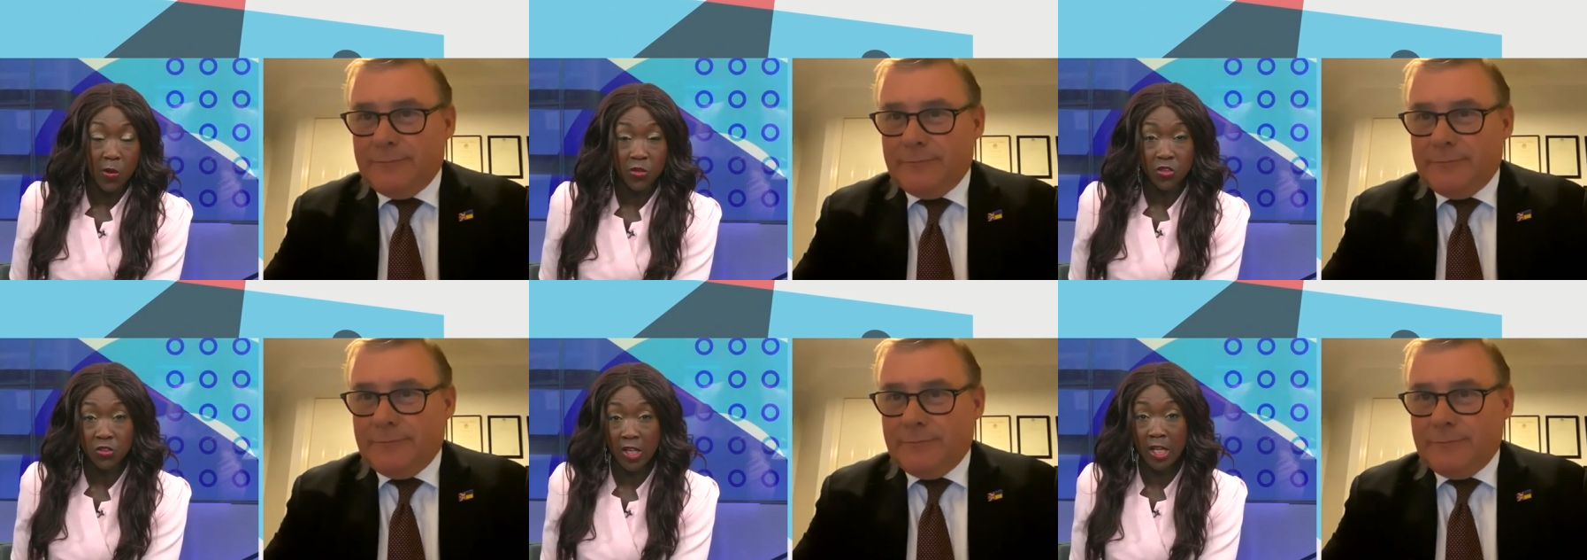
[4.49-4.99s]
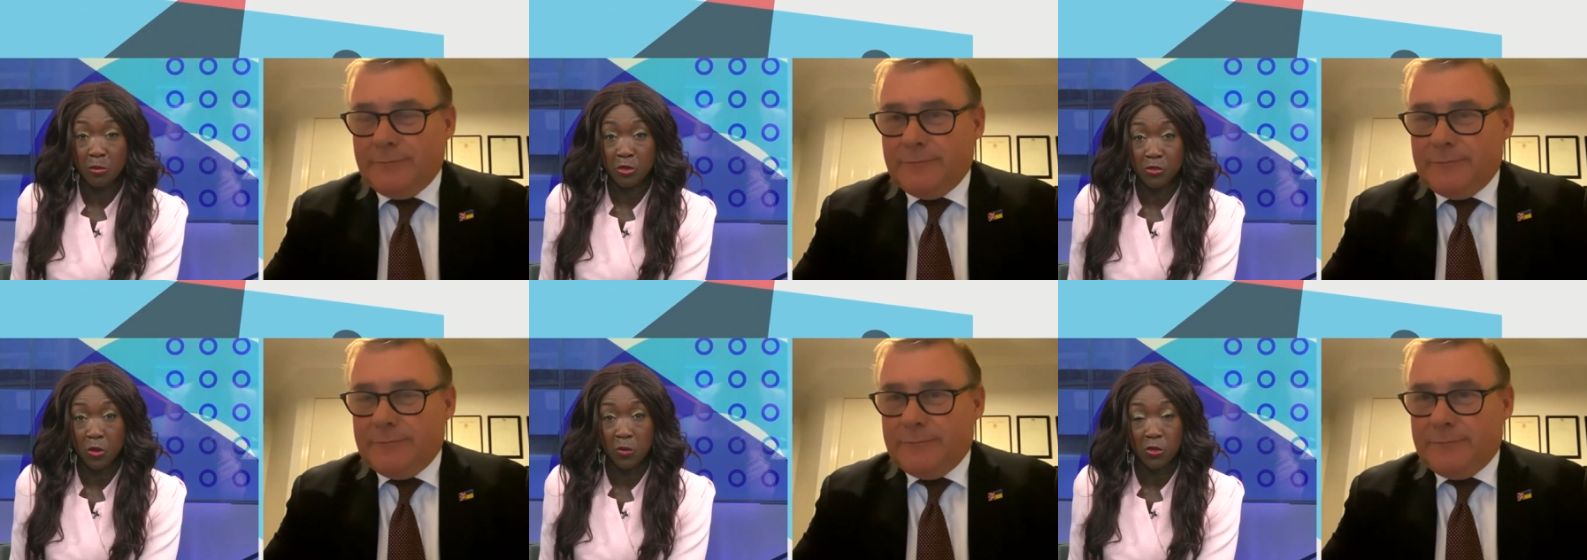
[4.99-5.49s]
Speaker 1: It was a stellar
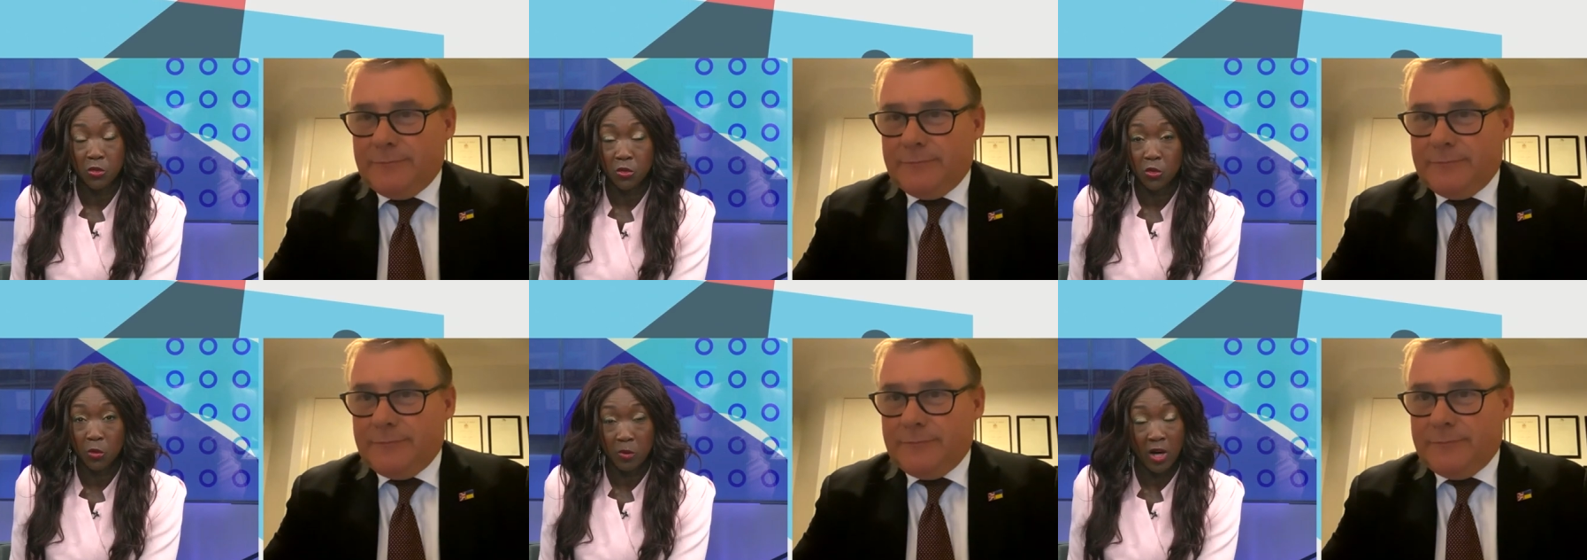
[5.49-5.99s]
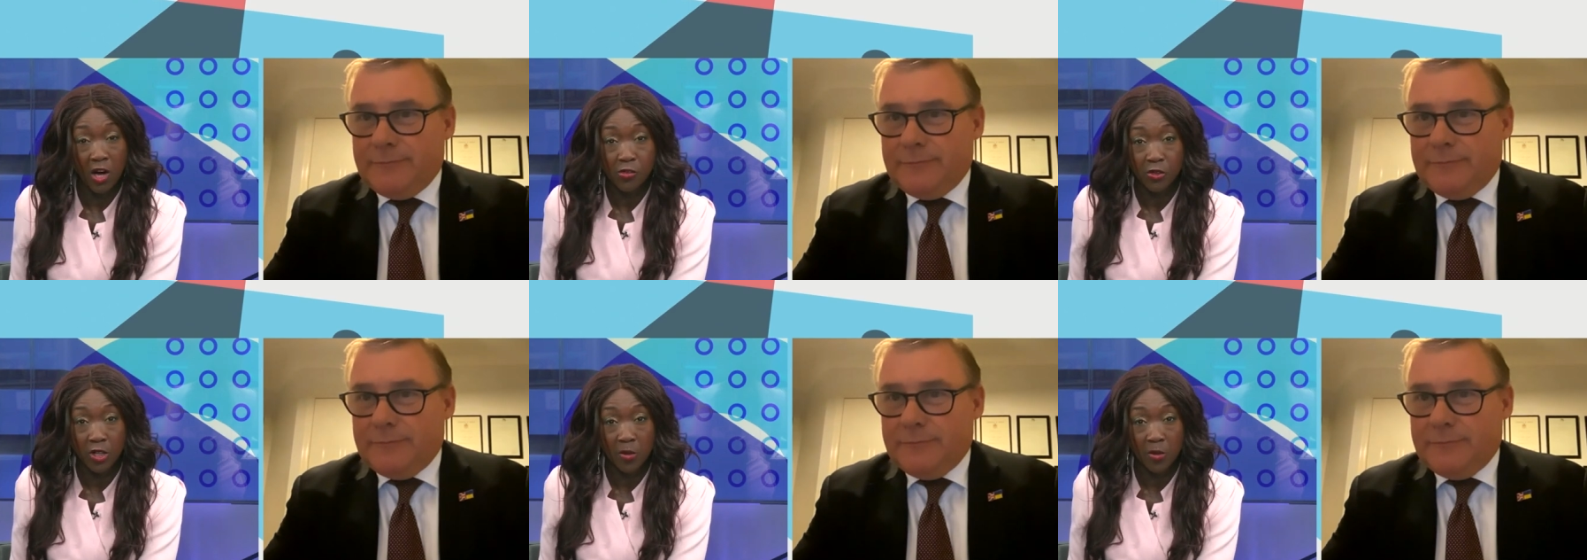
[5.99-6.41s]
performance on your behalf,